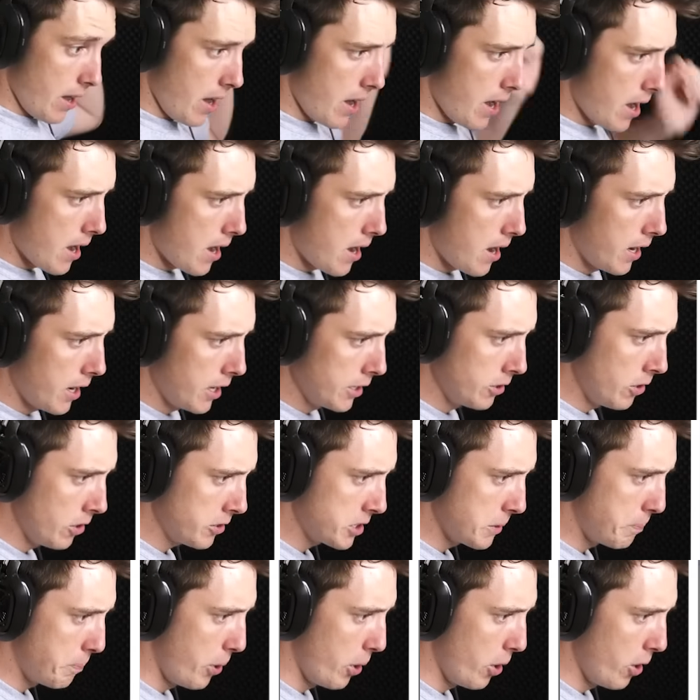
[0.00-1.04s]
I
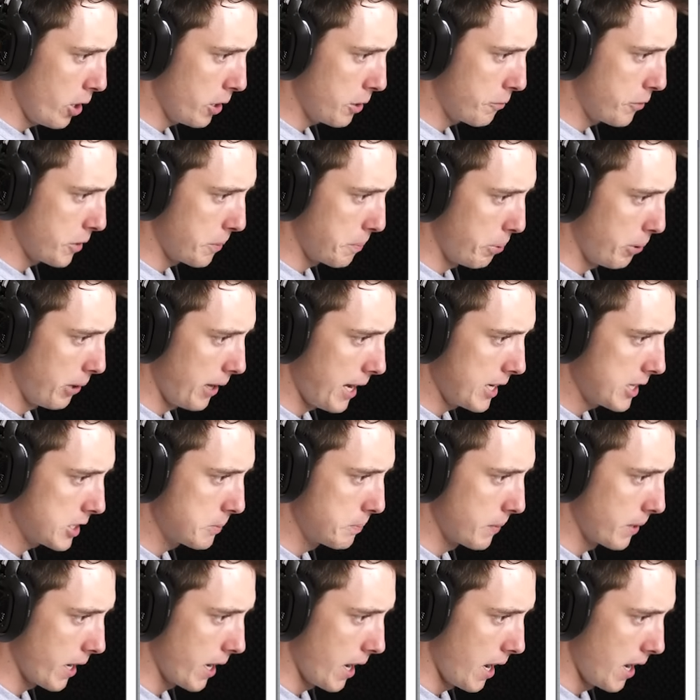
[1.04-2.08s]
unlocked a perk for the
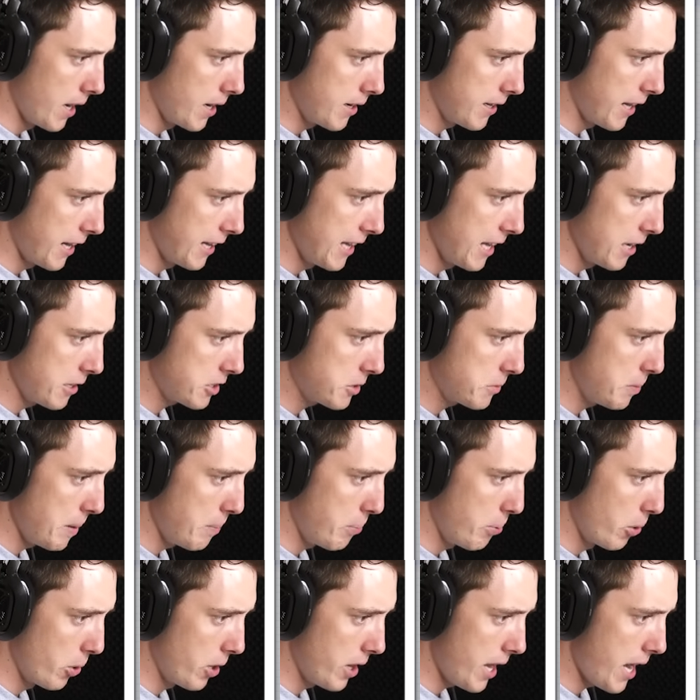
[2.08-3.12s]
plasma gun that lets me
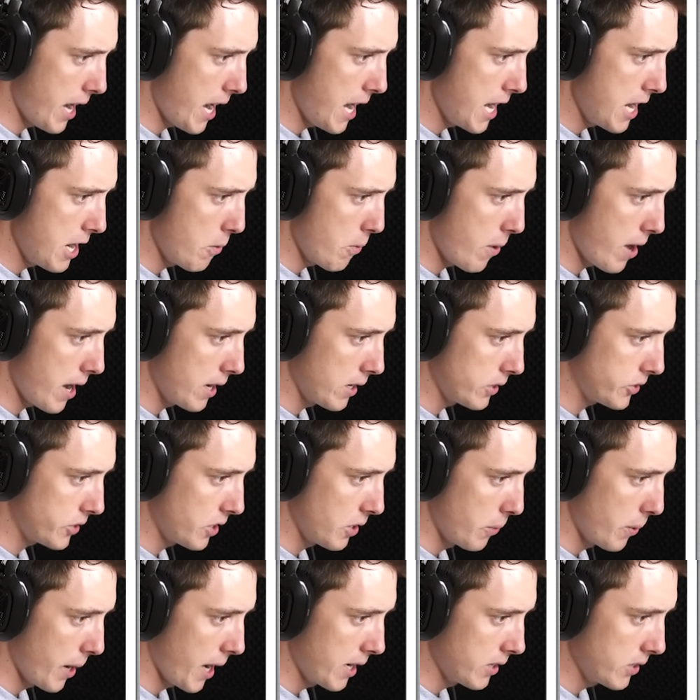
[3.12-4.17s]
put it anywhere.
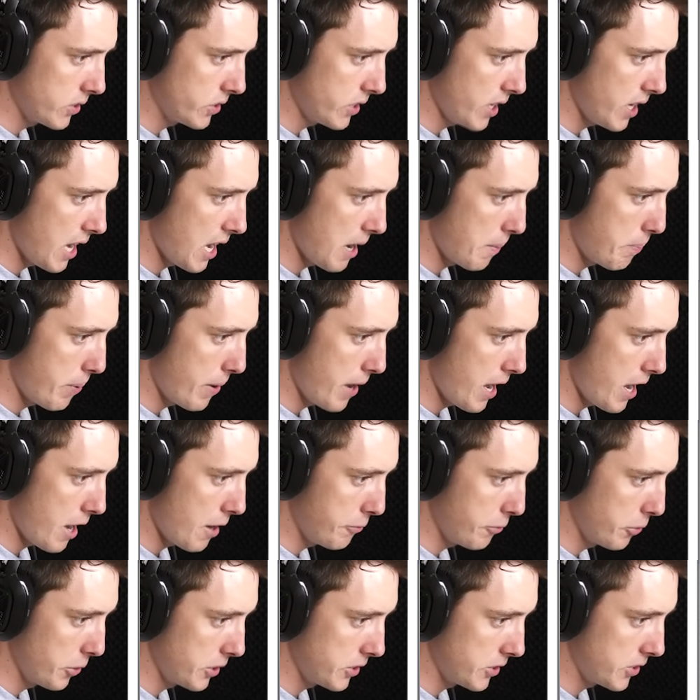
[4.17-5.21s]
So we're gonna see how
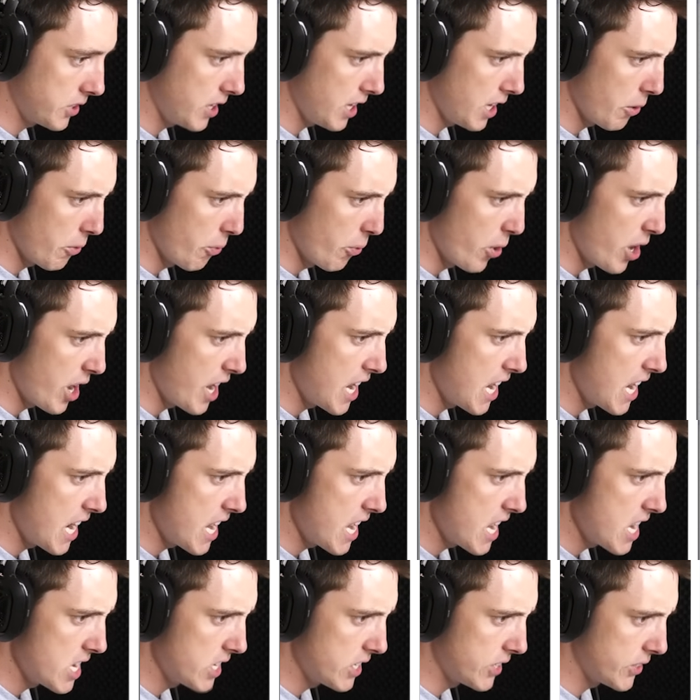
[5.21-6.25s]
powerful this thing
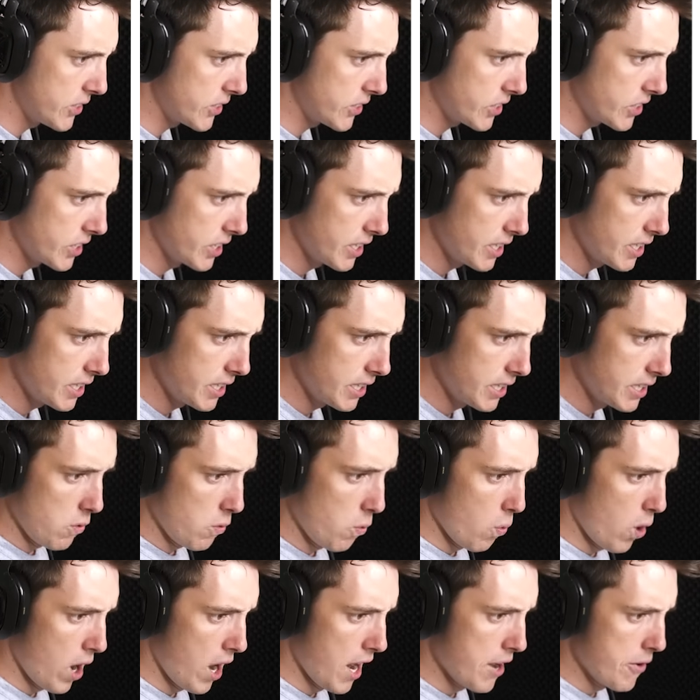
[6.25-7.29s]
really is.
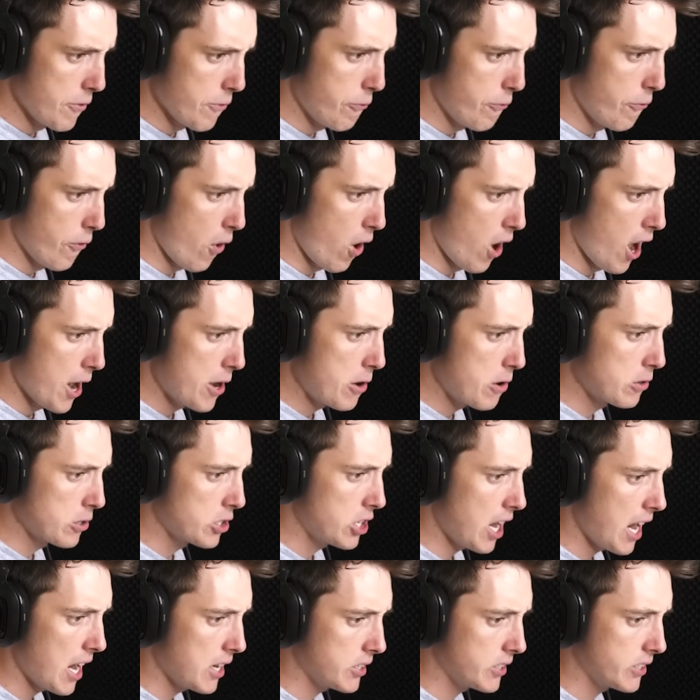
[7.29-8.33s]
One final
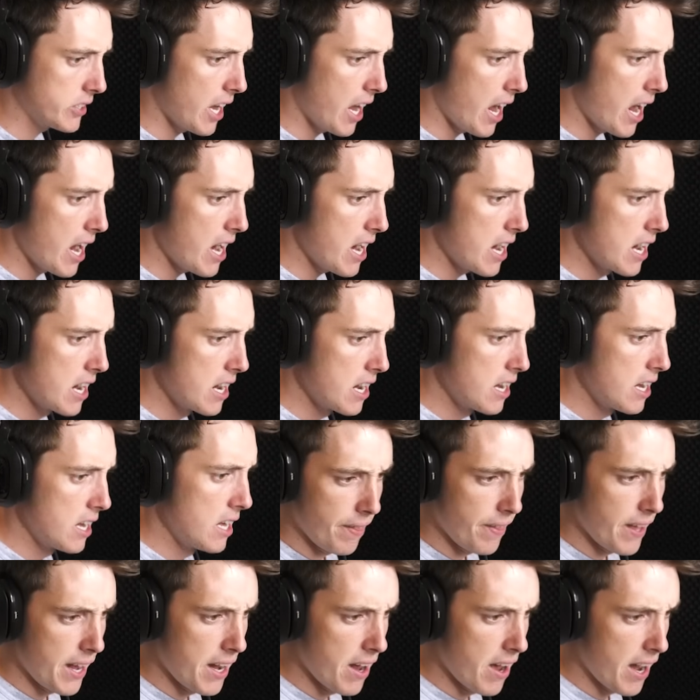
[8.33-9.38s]
test, eh?
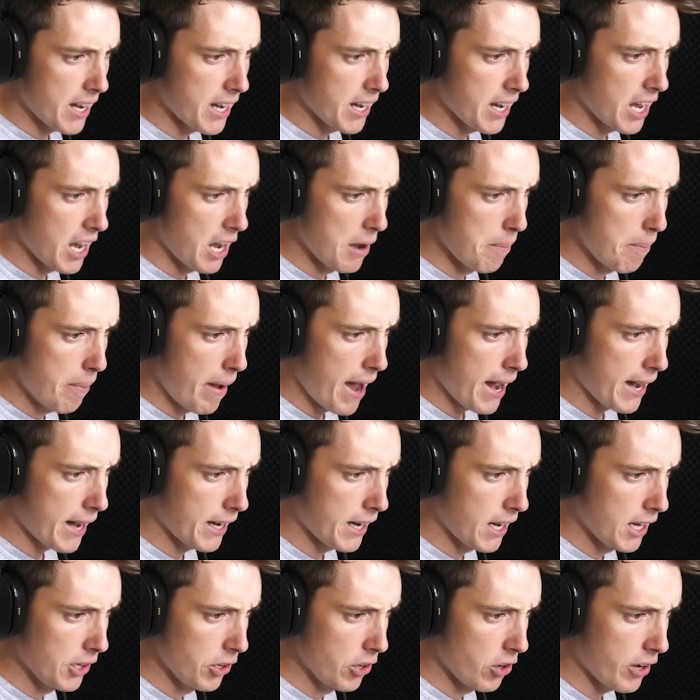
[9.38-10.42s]
Then I can come back
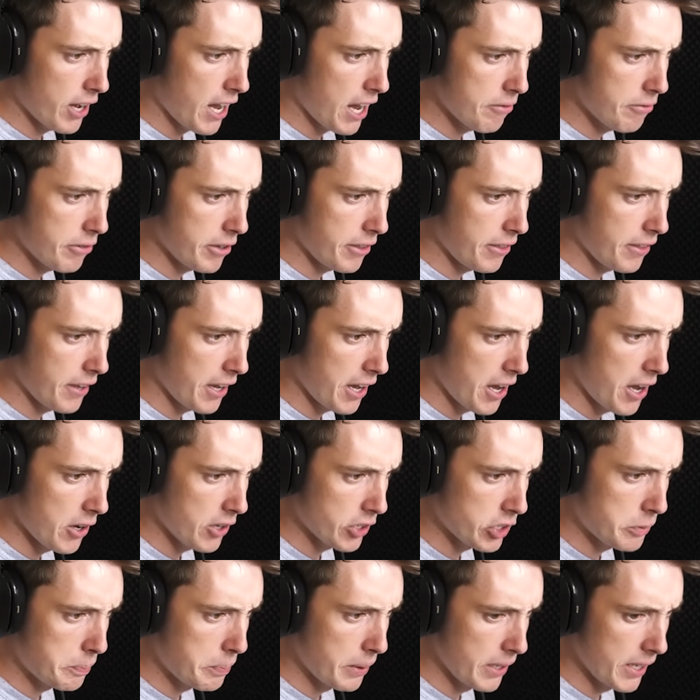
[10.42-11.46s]
and unlock everything
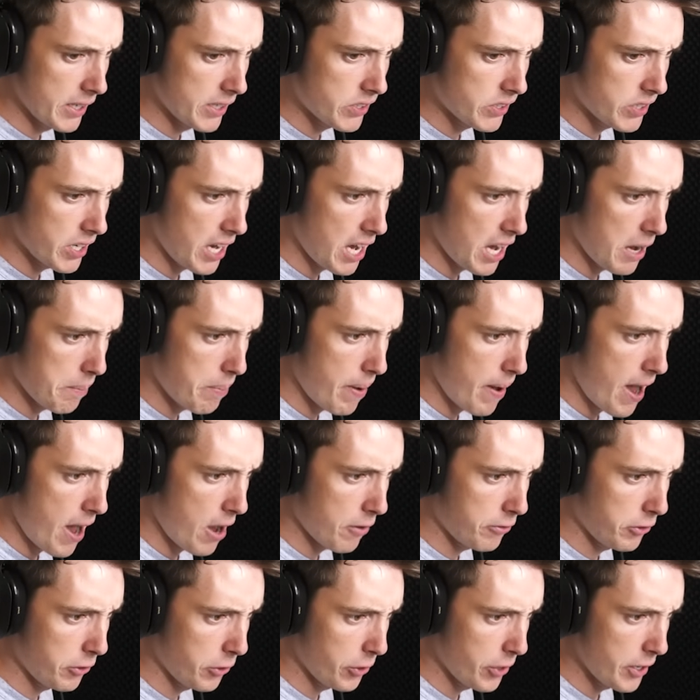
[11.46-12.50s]
else, but let's see how
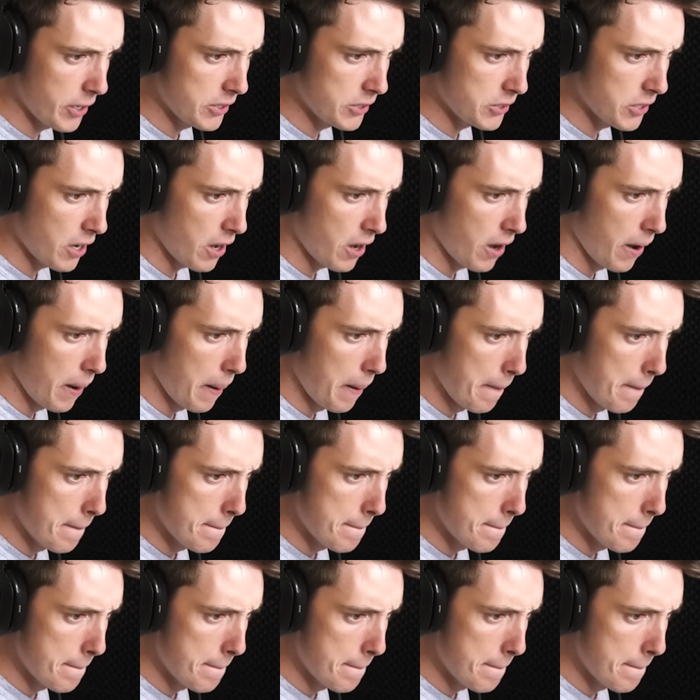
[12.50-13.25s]
powerful these are.